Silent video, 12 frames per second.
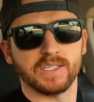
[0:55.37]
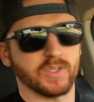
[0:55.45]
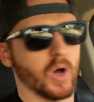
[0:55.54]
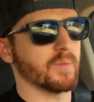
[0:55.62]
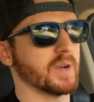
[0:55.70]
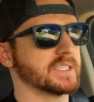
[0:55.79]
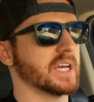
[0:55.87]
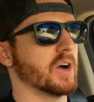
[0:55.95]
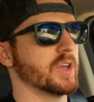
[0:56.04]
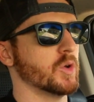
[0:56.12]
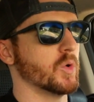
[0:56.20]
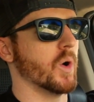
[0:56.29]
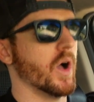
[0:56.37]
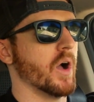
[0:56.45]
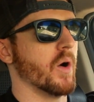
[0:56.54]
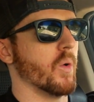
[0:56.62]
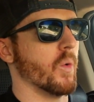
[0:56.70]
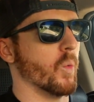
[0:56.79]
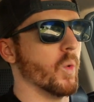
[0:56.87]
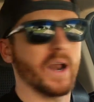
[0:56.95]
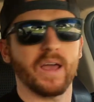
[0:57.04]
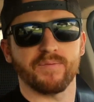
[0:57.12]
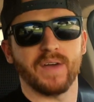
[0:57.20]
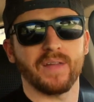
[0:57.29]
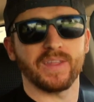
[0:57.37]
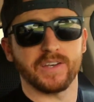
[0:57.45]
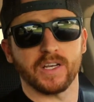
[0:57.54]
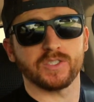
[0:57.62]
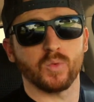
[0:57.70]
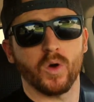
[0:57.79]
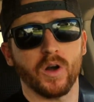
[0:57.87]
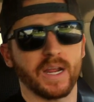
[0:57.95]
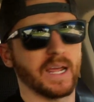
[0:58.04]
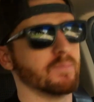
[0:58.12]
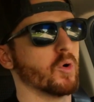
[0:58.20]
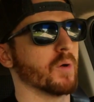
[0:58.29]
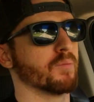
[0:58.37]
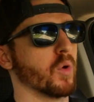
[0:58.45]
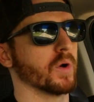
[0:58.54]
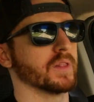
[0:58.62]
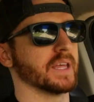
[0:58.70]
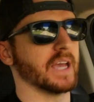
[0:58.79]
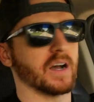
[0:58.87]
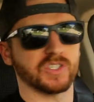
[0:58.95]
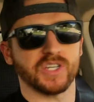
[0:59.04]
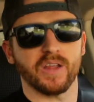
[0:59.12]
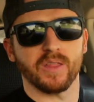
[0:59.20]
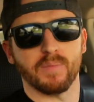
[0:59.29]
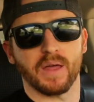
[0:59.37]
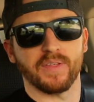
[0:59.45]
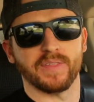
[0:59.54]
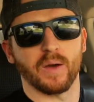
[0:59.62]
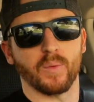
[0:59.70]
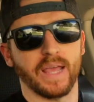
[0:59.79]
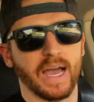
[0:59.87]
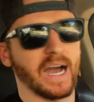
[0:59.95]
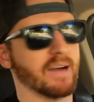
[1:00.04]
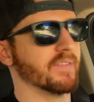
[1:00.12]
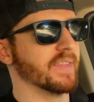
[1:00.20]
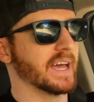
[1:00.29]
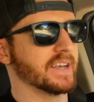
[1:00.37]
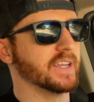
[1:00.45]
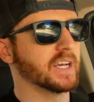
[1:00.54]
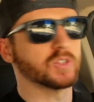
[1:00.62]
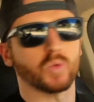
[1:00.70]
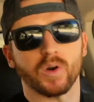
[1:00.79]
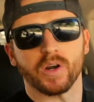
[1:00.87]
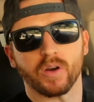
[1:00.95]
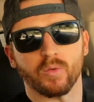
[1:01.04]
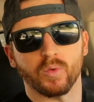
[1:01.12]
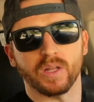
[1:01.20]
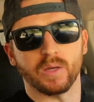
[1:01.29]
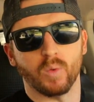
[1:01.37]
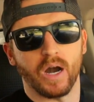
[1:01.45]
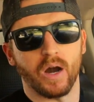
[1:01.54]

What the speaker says: So I'm gonna tell you what I found that doesn't work, and more importantly, I'll share the method that we have that does work really